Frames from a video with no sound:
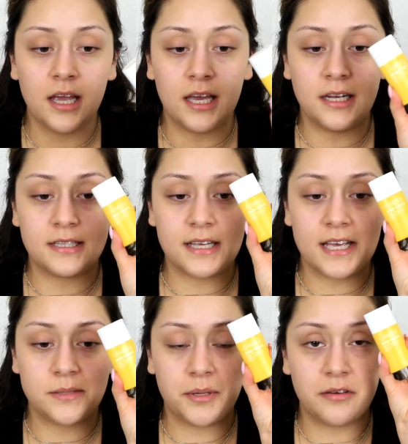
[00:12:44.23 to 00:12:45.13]
and it's
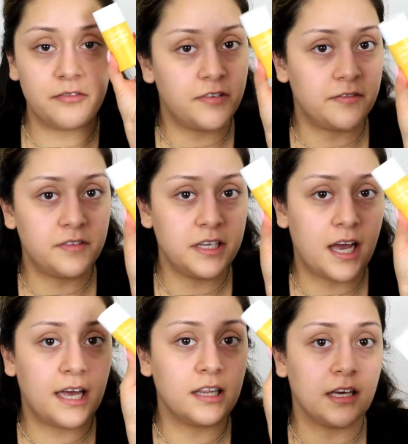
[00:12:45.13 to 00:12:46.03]
SPF 50.
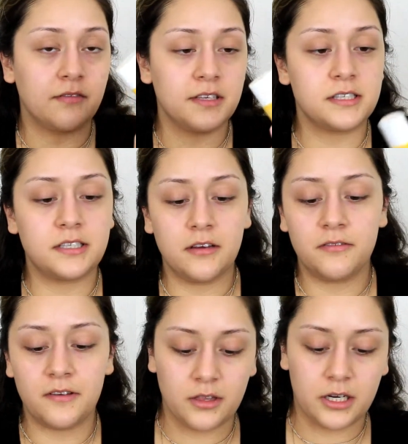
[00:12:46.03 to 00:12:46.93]
I love this stuff.
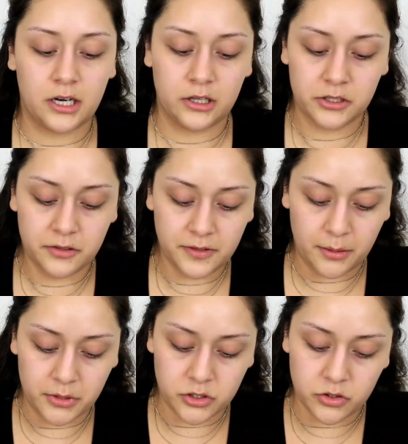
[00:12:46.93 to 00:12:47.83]
The color of it,
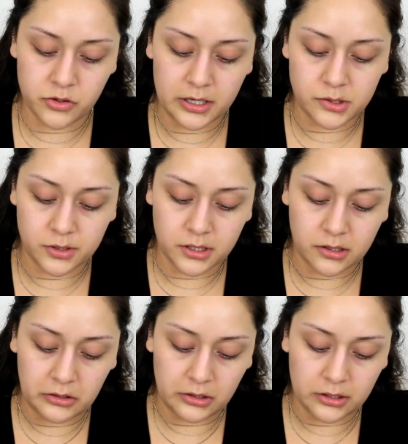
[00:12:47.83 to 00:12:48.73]
I'm going to show you guys what the
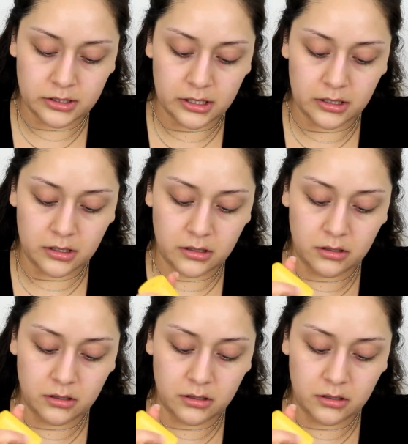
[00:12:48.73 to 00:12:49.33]
color looks like.